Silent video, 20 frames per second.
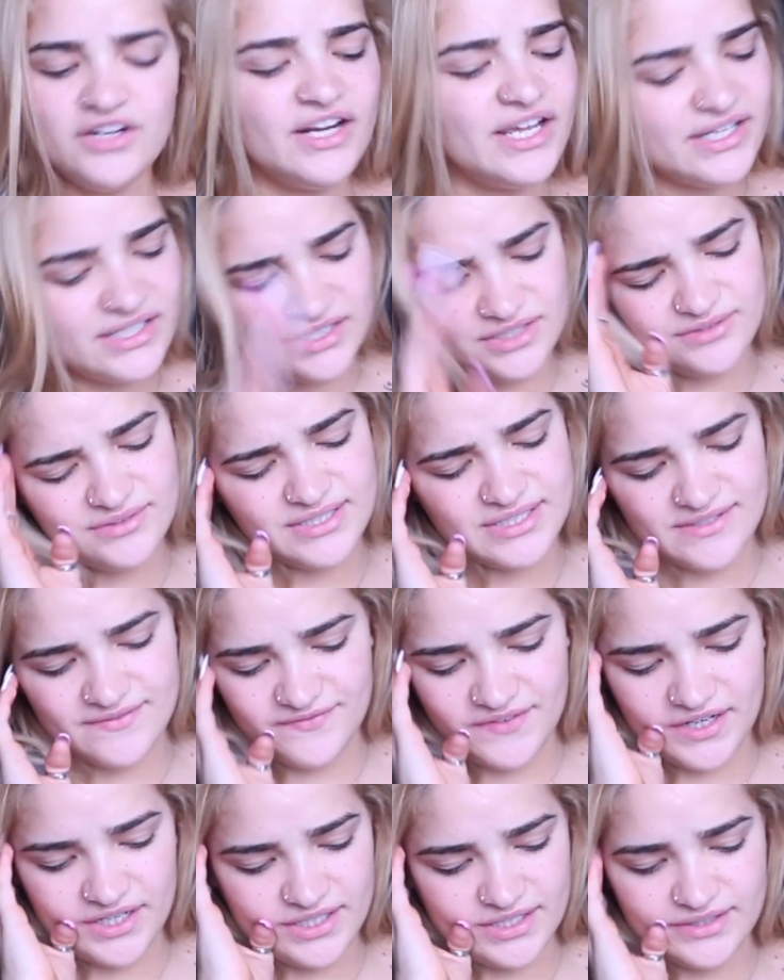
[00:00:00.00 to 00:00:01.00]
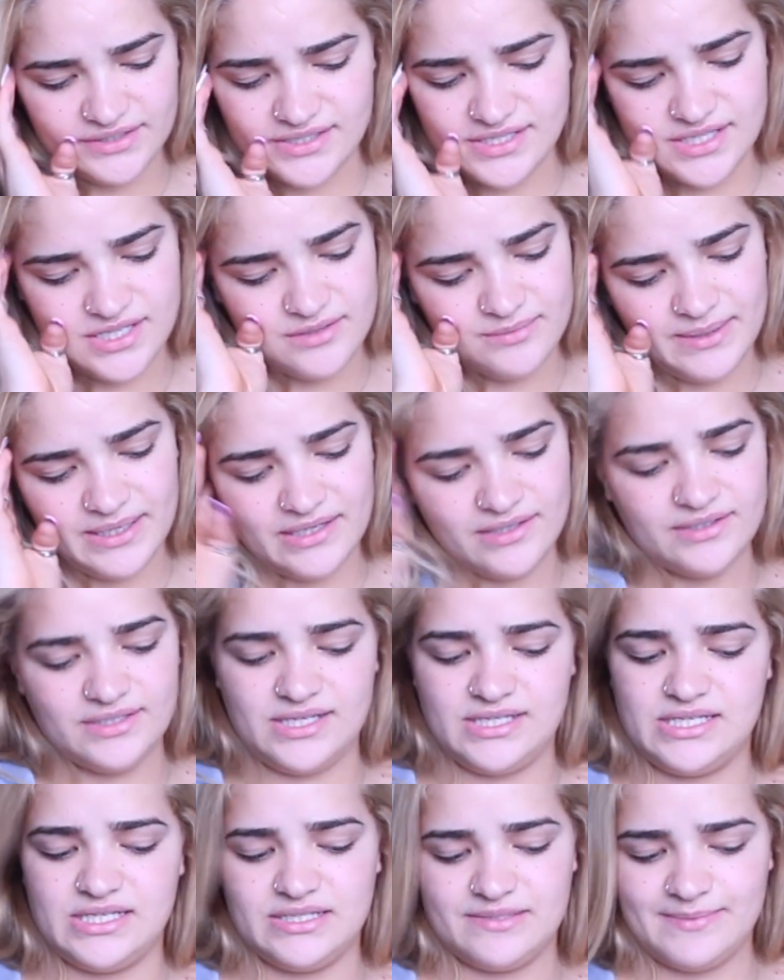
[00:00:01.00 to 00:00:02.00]
Cut, did you just fart, stupid?
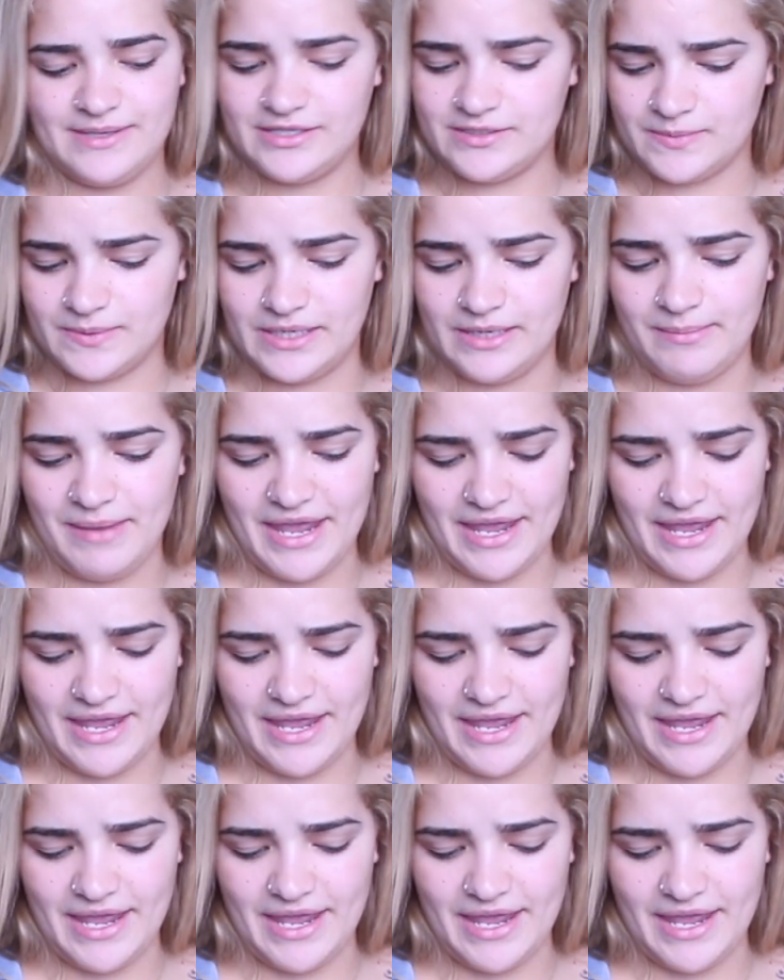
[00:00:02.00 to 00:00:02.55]
Because it sounds really